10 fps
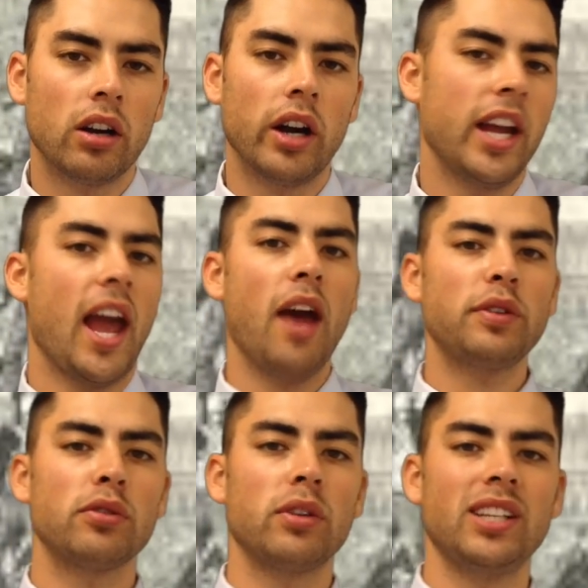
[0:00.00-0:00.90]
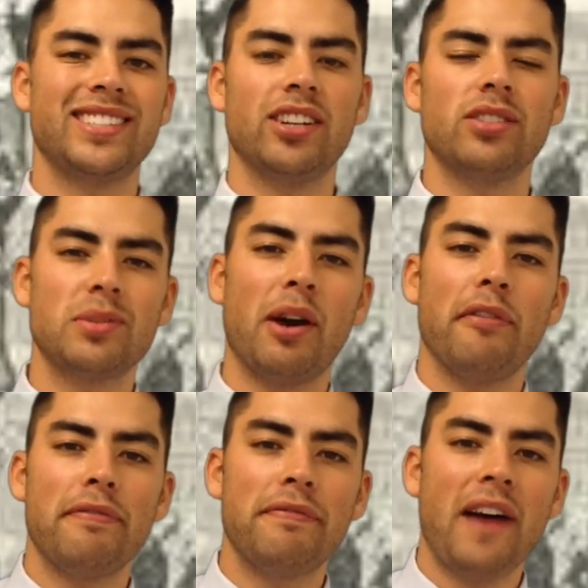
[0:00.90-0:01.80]
all right? After the Reign of Terror, there's about
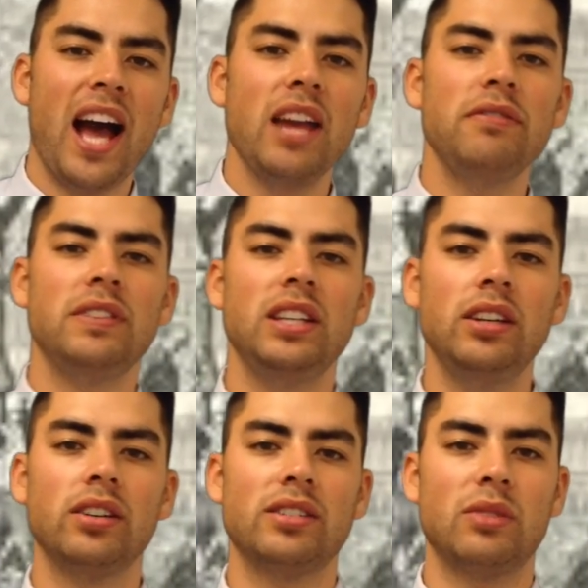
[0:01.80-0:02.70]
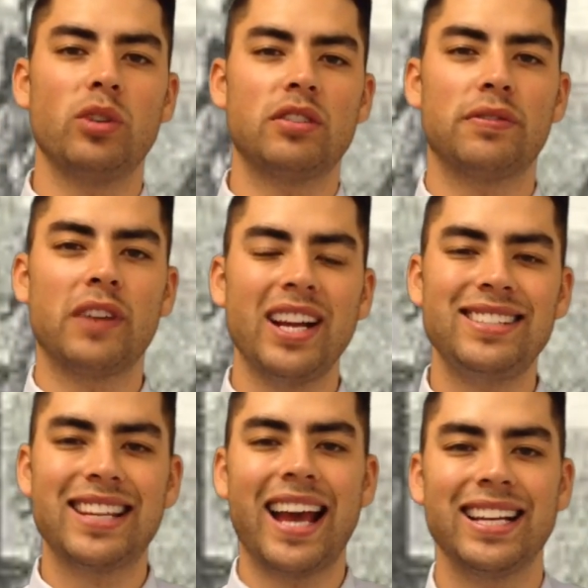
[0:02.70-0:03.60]
5 years in which
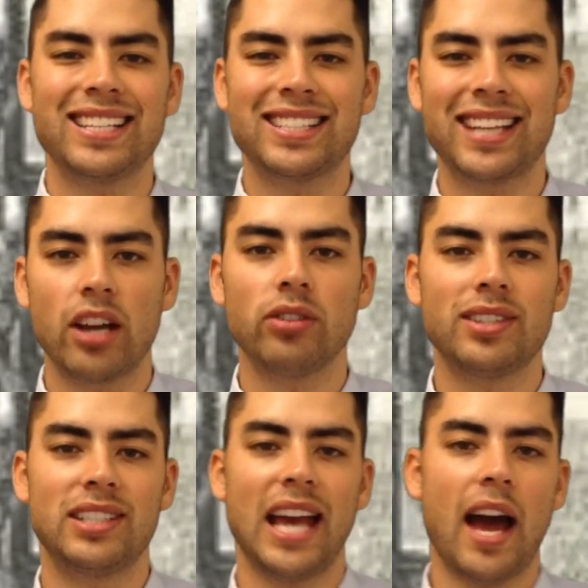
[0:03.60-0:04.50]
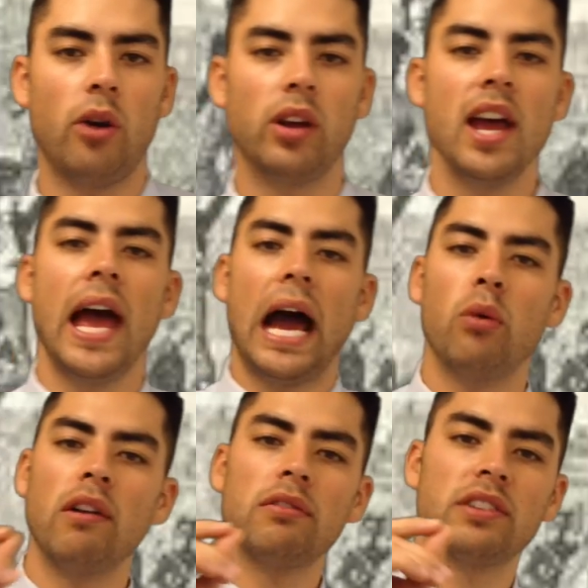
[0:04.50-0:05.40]
France kind of settles down.
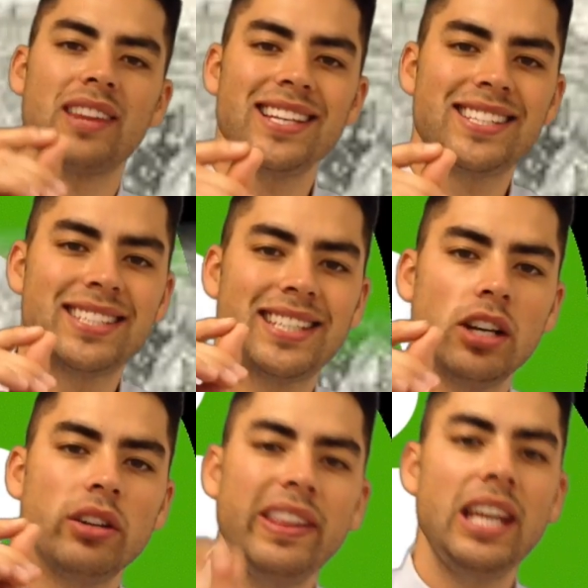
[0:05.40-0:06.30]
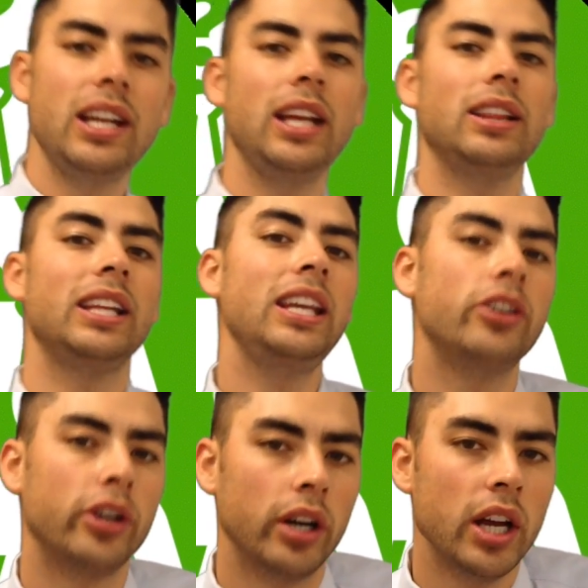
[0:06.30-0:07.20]
However, they still need a
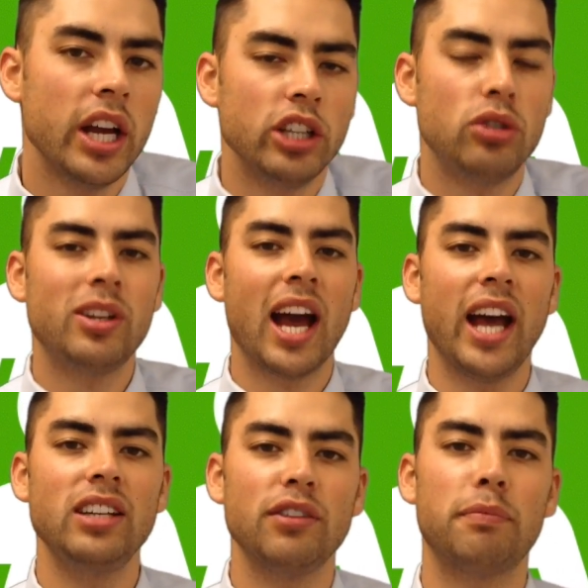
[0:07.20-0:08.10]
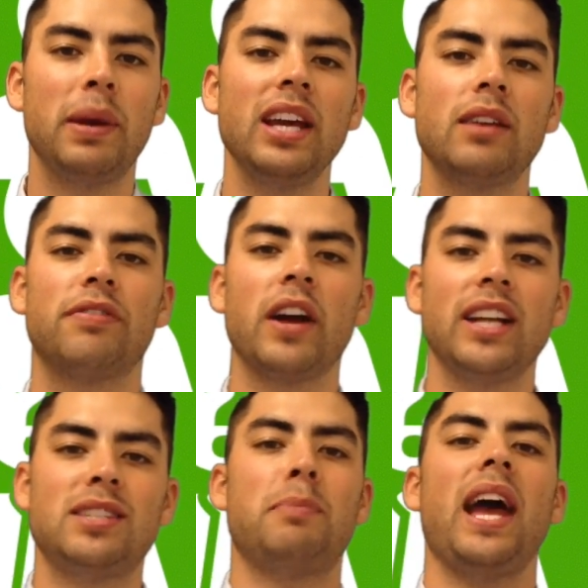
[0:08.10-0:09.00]
leader to kind of pick
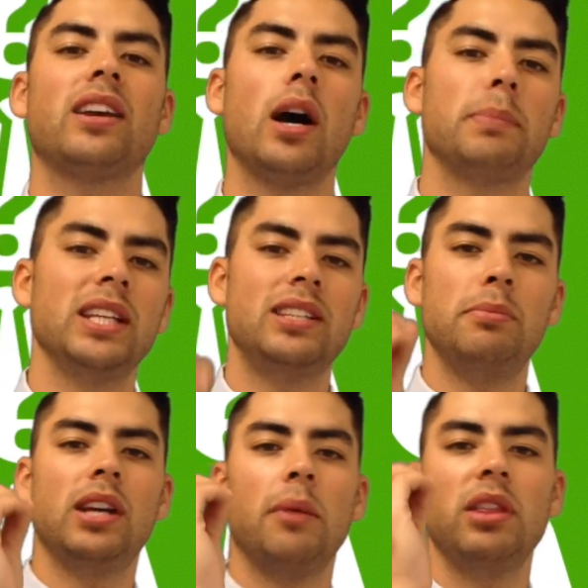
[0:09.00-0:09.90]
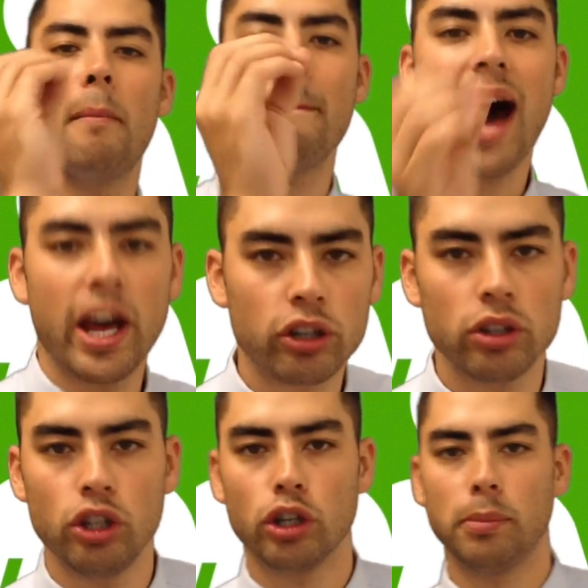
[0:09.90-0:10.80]
France back up into becoming the
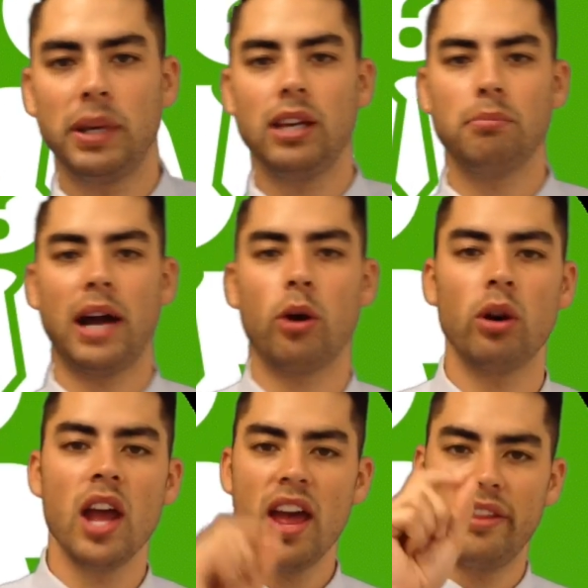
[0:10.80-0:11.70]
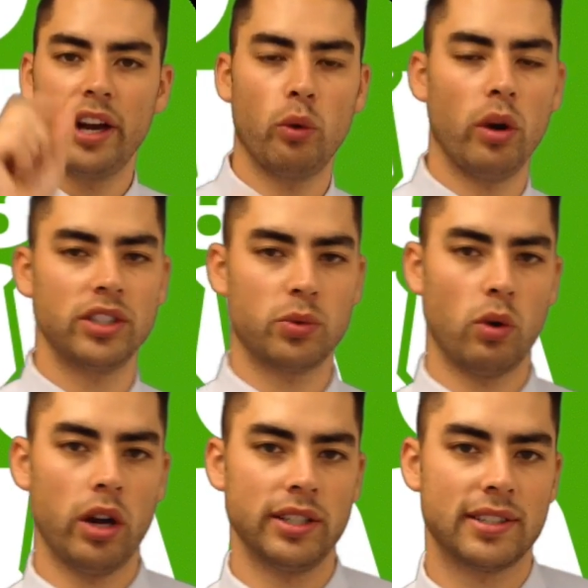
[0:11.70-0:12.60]
modern European power that it once
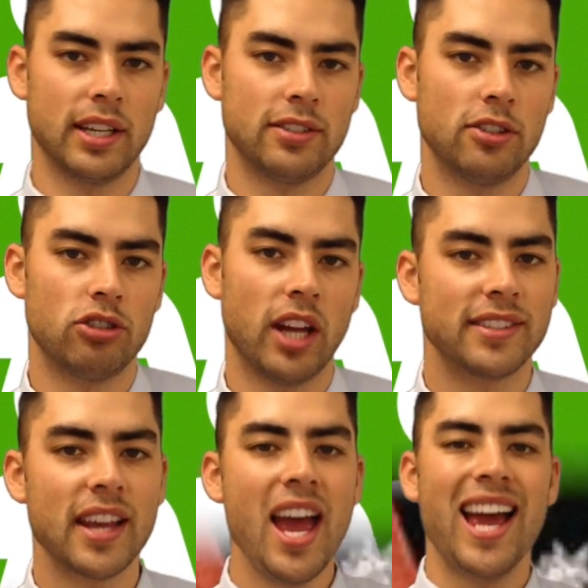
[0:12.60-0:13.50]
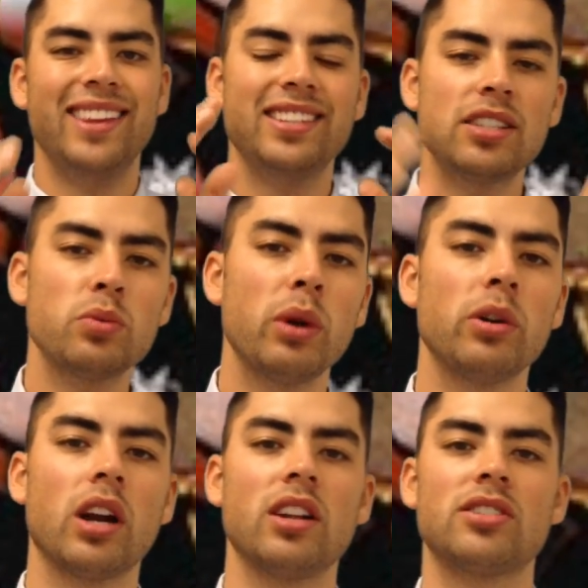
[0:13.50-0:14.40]
was, ladies and gents. And this is where
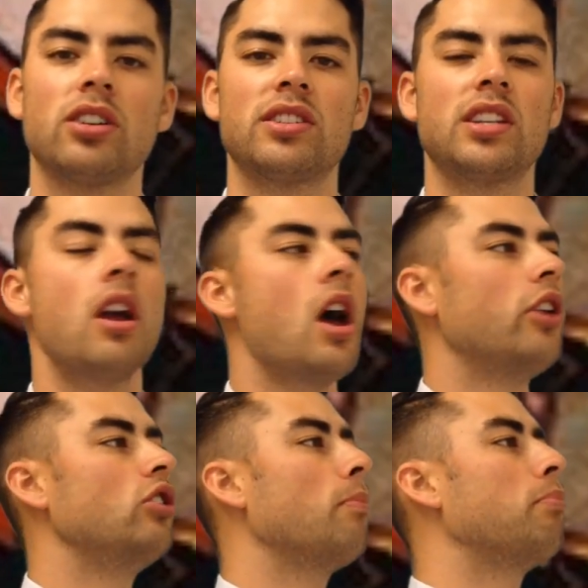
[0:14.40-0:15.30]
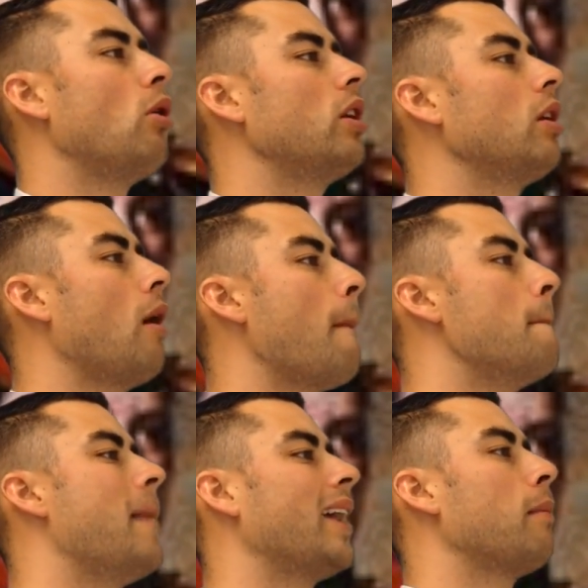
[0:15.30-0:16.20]
we're going to start to see Napoleon
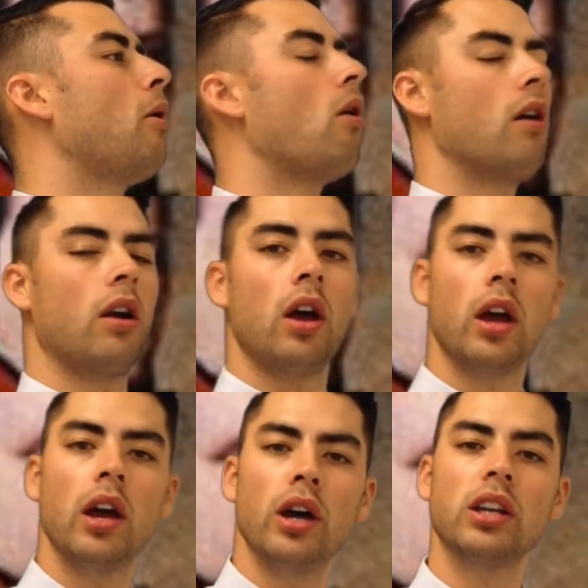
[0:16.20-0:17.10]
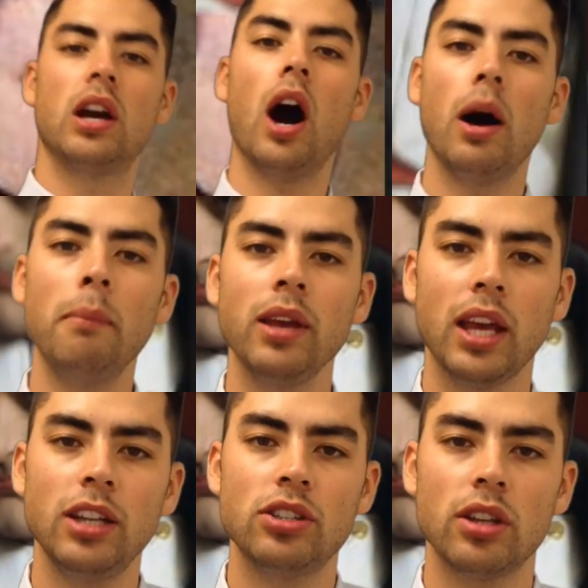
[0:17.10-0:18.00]
Bonaparte come
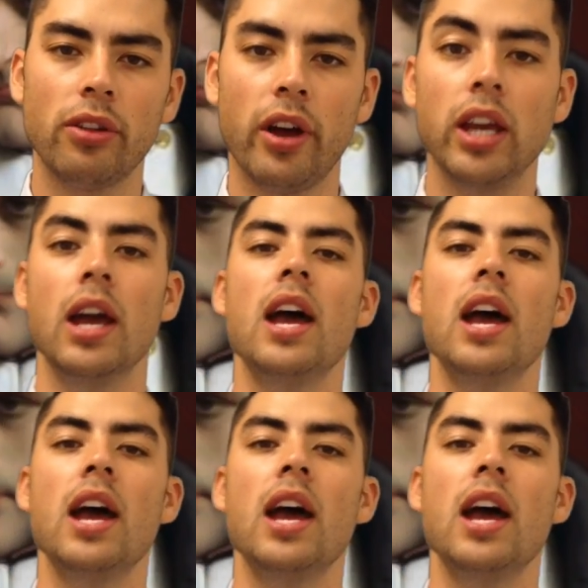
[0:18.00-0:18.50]
into the light,